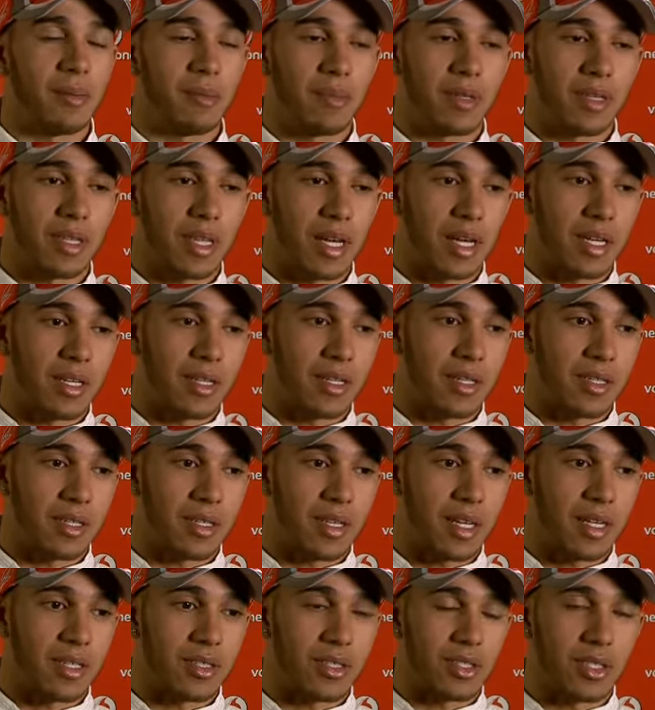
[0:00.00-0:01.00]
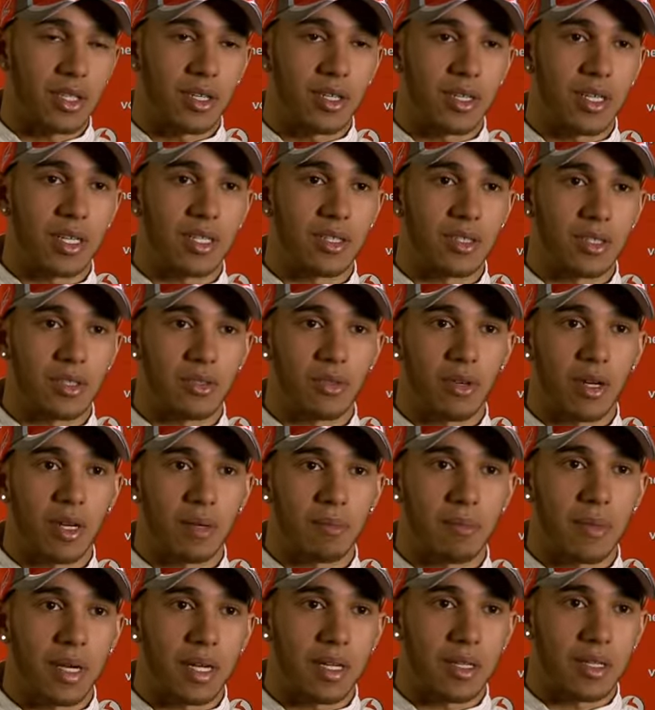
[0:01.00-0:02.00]
But that that journey to try
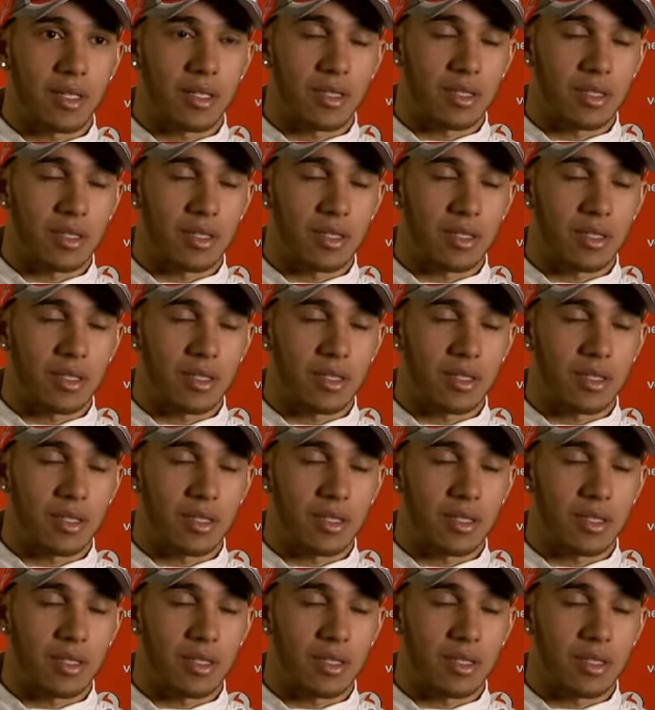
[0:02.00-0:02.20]
and make